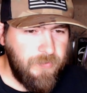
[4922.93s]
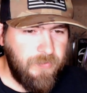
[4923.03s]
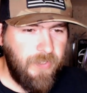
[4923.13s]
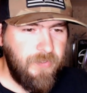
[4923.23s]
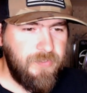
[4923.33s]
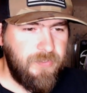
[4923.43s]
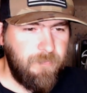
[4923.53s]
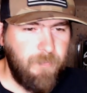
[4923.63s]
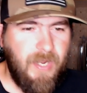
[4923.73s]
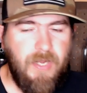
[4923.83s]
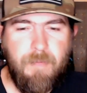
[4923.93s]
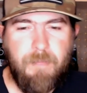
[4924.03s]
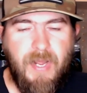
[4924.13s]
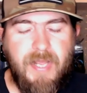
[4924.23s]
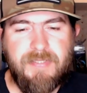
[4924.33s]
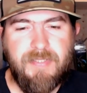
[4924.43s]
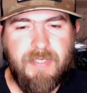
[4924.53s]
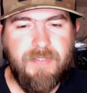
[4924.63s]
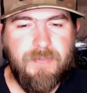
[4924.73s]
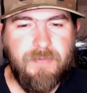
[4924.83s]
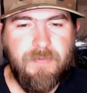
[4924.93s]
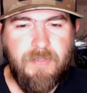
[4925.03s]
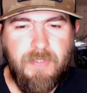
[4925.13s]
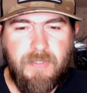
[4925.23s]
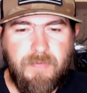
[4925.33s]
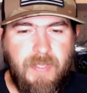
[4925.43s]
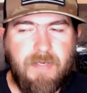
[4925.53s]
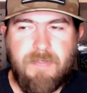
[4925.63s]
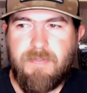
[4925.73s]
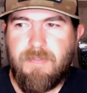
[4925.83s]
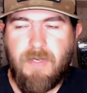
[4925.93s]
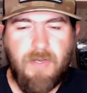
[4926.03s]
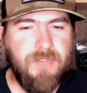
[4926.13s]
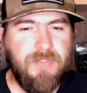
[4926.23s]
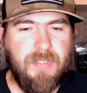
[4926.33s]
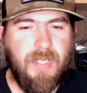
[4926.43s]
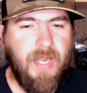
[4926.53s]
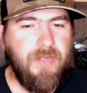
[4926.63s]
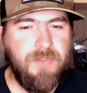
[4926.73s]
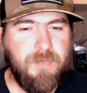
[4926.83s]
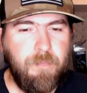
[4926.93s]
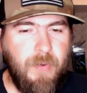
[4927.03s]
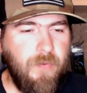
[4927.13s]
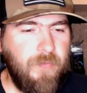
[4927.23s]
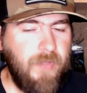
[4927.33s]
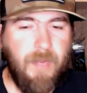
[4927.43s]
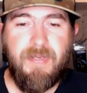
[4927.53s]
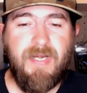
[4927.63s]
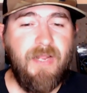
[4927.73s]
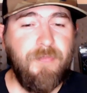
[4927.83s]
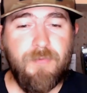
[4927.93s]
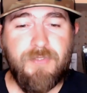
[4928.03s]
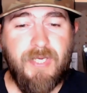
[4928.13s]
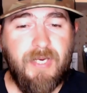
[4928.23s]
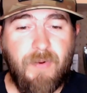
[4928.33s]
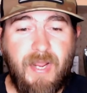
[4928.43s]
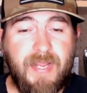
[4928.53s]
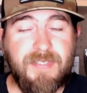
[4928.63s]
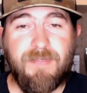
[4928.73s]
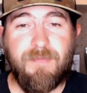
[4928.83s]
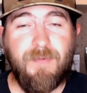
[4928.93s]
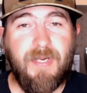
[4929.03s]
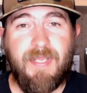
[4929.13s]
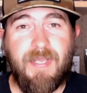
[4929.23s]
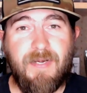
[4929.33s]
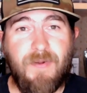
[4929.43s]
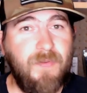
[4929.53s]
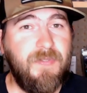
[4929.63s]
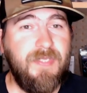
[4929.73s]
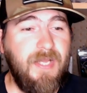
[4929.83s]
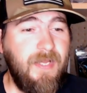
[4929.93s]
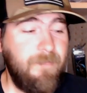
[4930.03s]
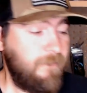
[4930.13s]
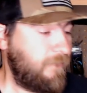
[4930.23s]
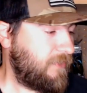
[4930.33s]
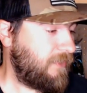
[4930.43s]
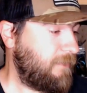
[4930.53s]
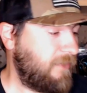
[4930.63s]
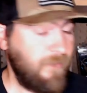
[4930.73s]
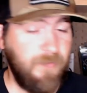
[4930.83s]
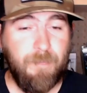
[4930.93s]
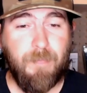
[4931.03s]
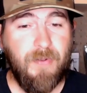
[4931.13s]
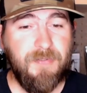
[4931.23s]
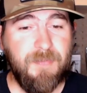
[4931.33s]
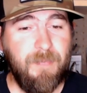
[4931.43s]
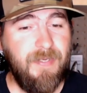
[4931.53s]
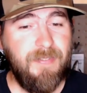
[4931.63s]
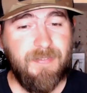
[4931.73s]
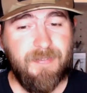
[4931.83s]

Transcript: there's my unbiased answer that honestly, I use both. I mean, I throw Jackal Asco when I can all the time. See me throwing them balsa baits?